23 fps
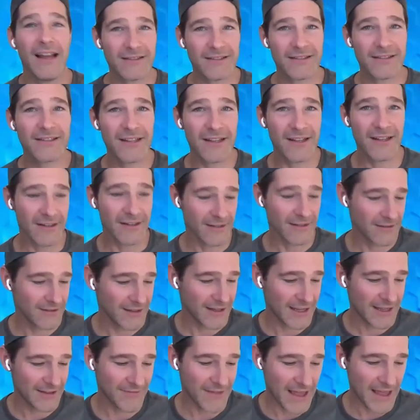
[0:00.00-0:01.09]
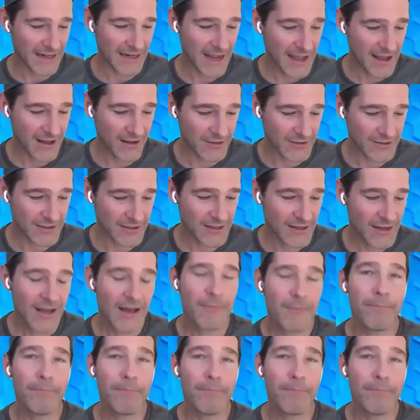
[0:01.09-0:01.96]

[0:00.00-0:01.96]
and not still in that house.